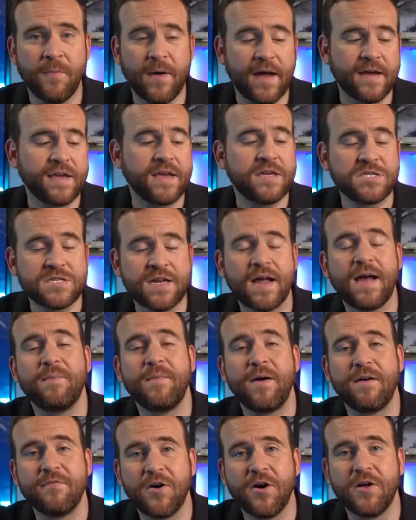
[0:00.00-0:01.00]
back, each time
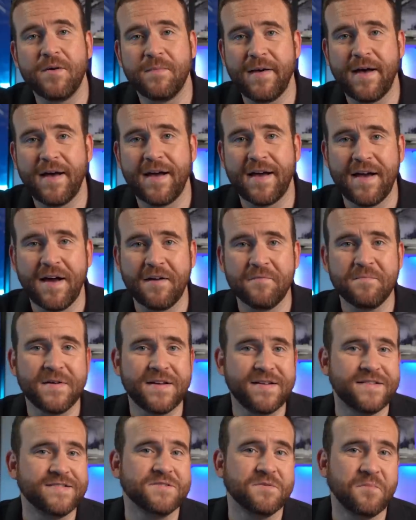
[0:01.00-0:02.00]
I've gone back, I've
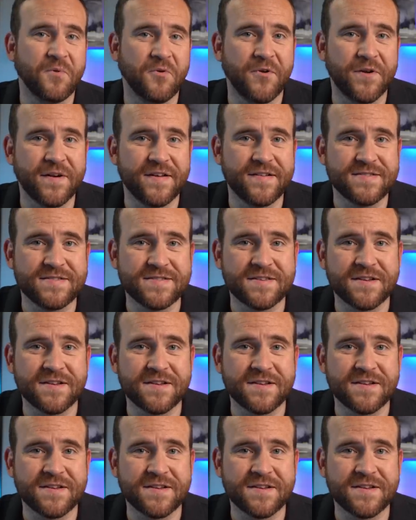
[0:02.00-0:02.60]
been disappointed.